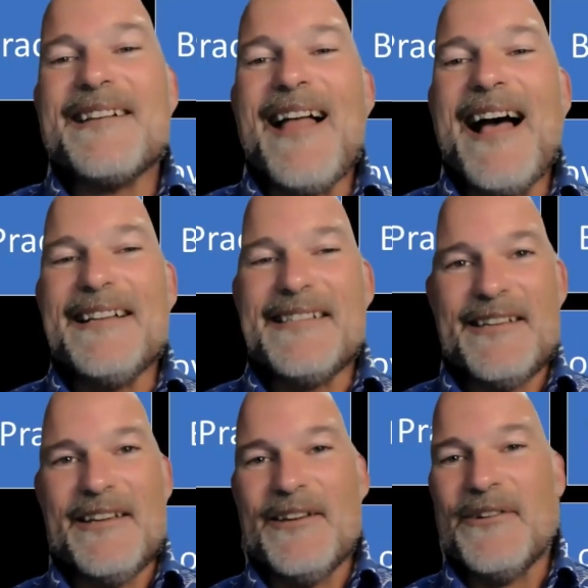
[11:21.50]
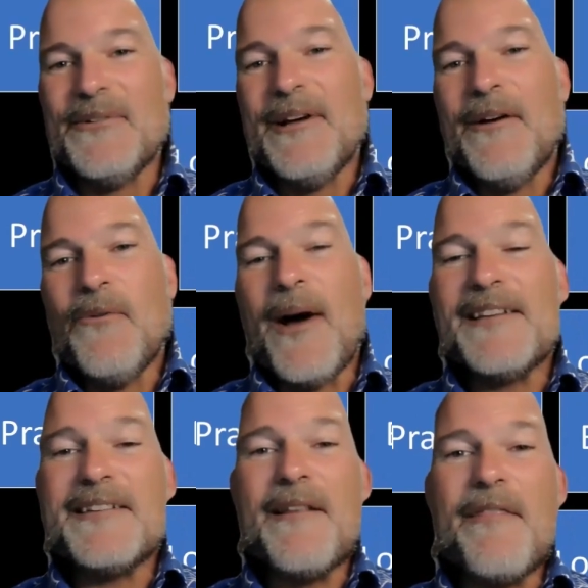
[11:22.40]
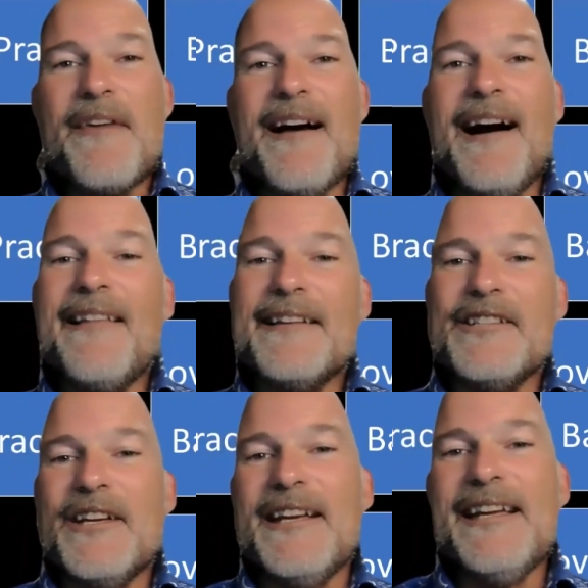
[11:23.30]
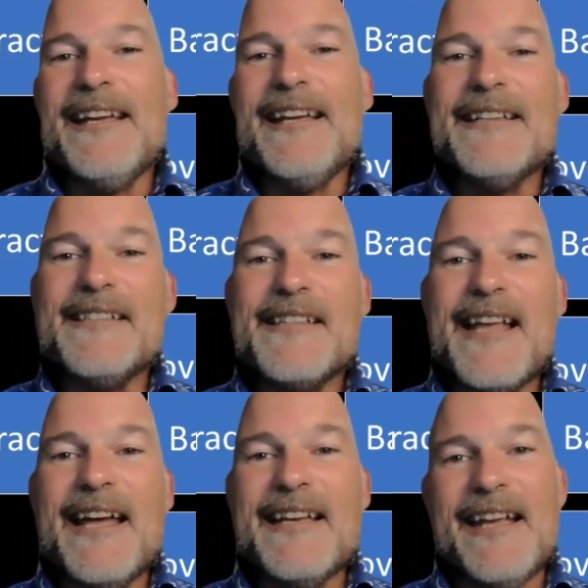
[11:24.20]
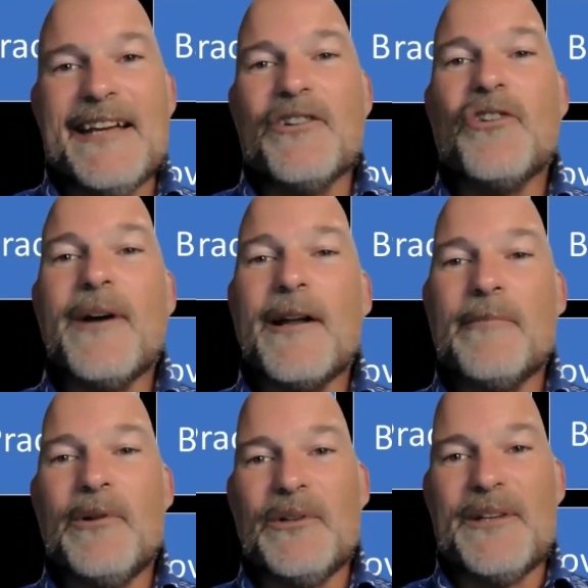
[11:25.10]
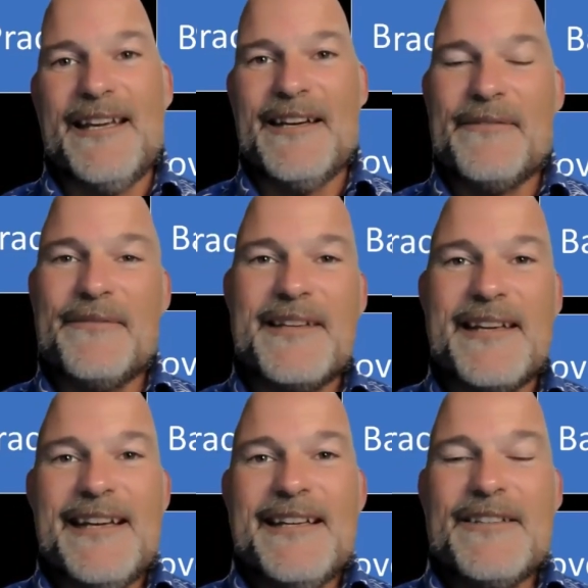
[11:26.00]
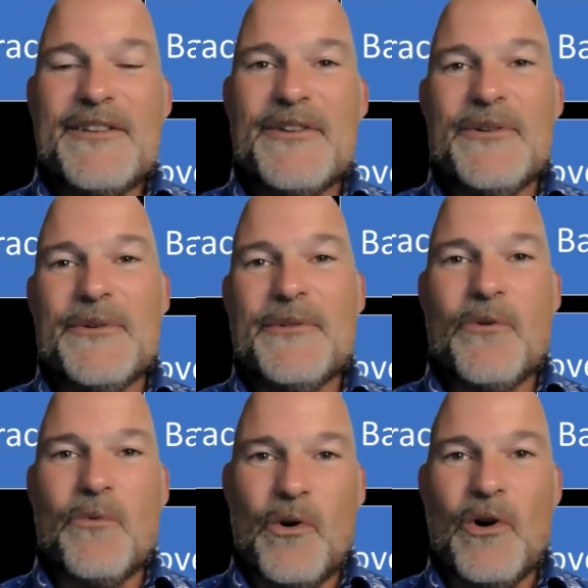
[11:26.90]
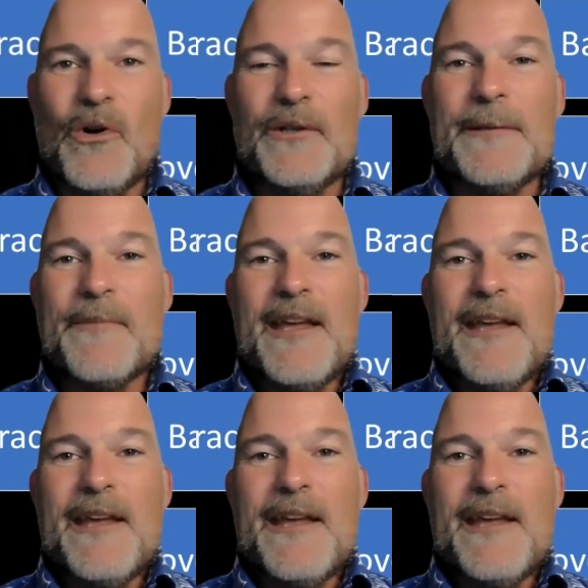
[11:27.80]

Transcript: this class to you. Wesleyan theology is an incredible gift to the world.